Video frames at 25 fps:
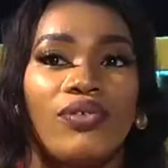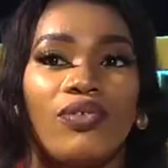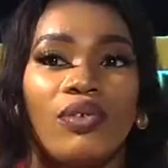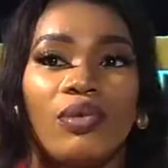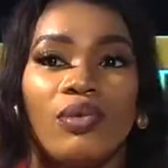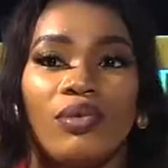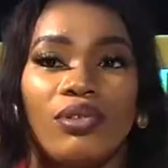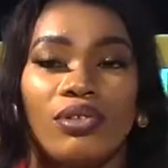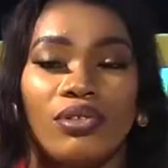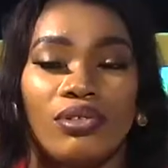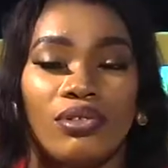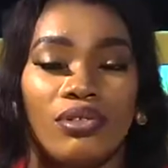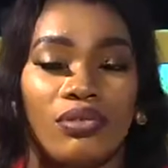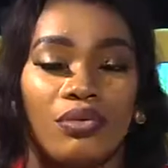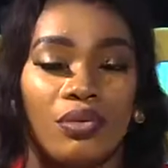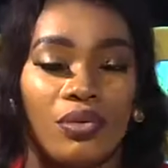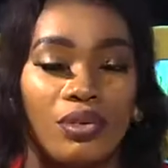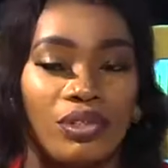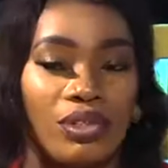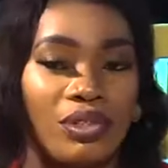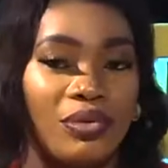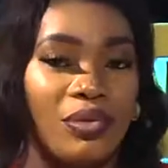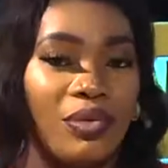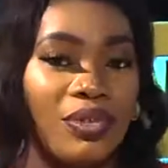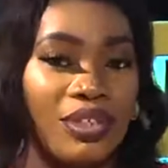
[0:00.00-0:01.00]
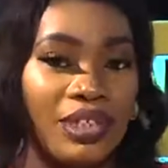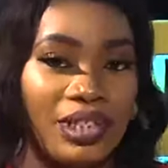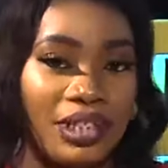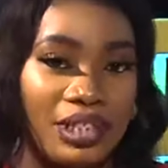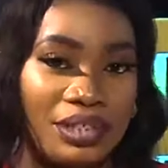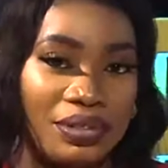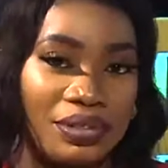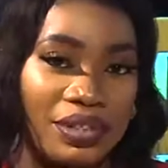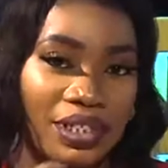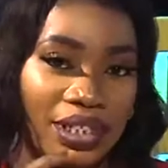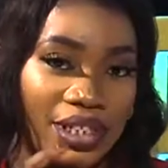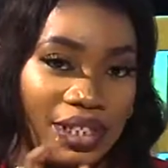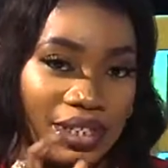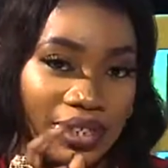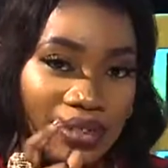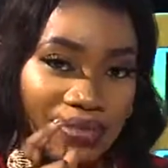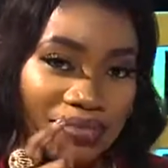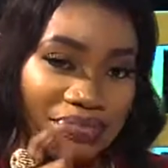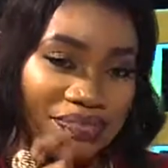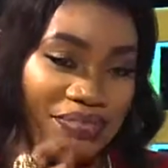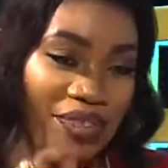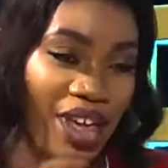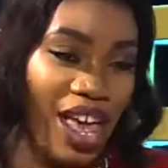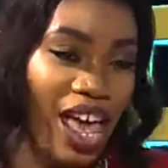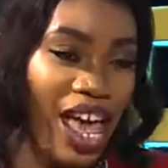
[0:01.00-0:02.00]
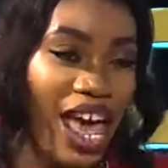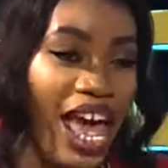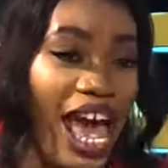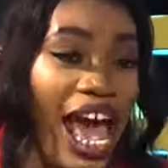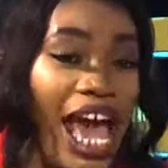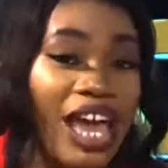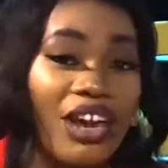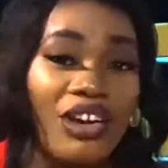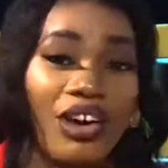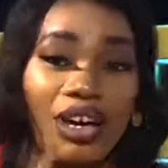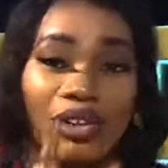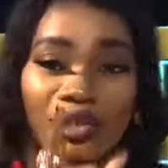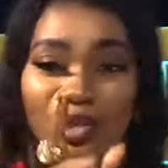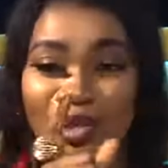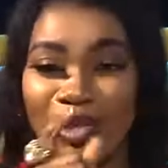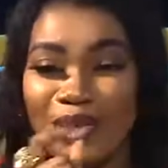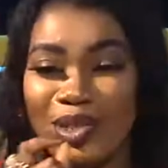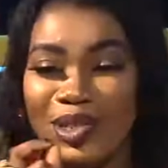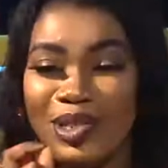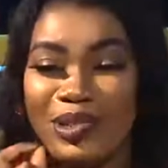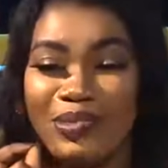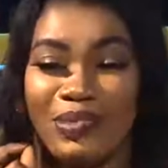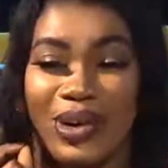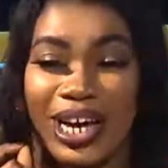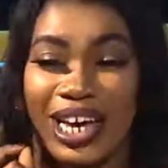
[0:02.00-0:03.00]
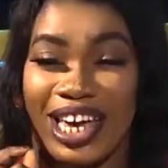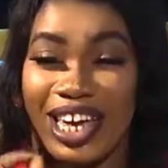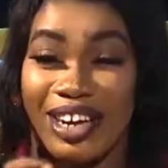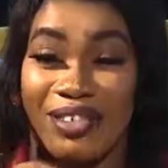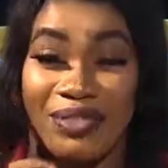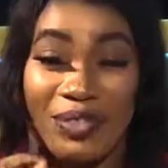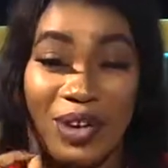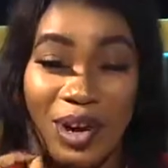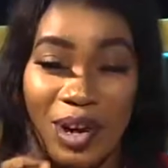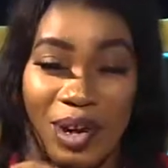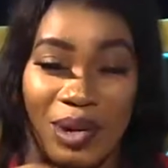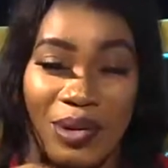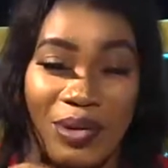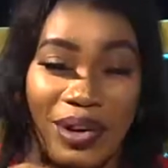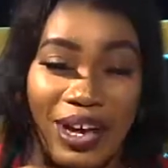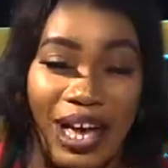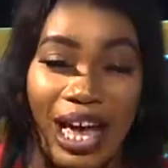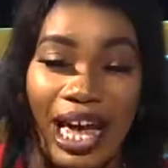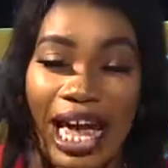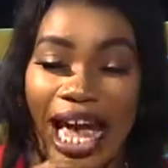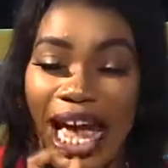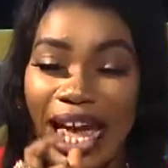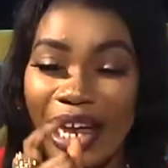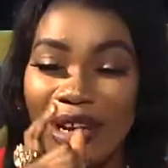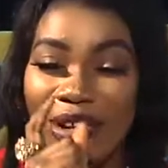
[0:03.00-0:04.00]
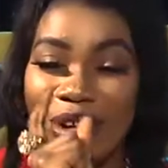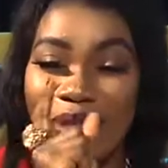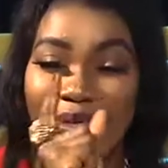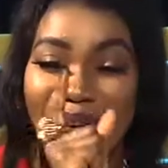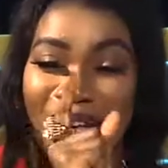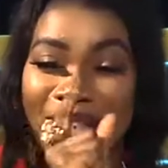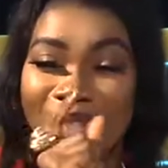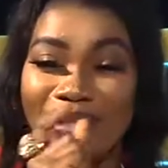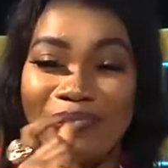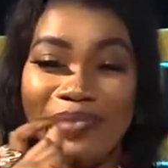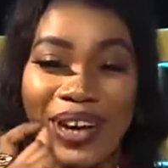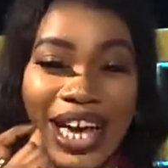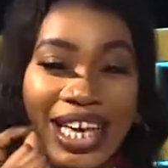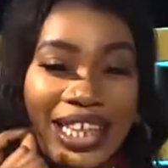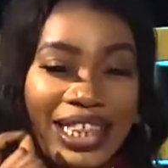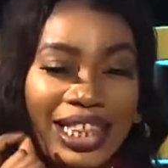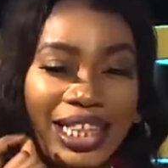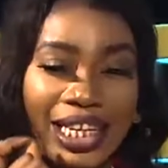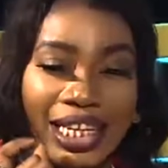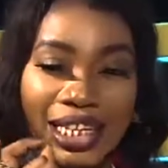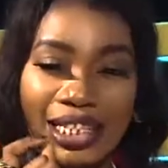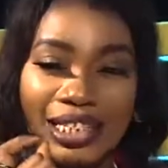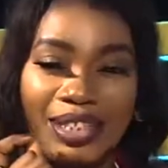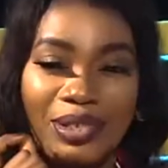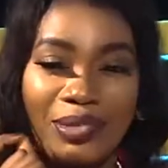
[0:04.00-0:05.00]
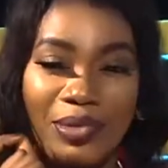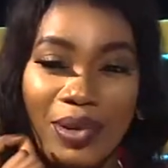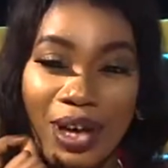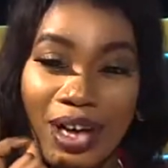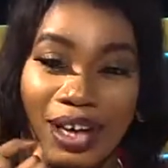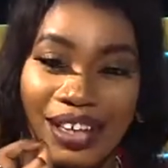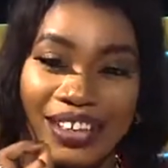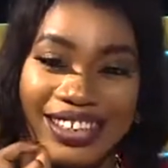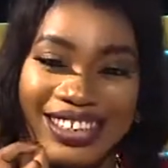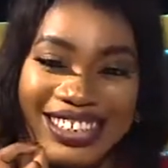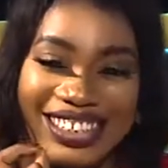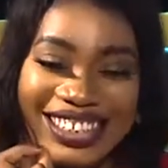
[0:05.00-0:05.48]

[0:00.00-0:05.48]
you one, one, one secret. I know how to go to the market very well. I, I know where to buy things well.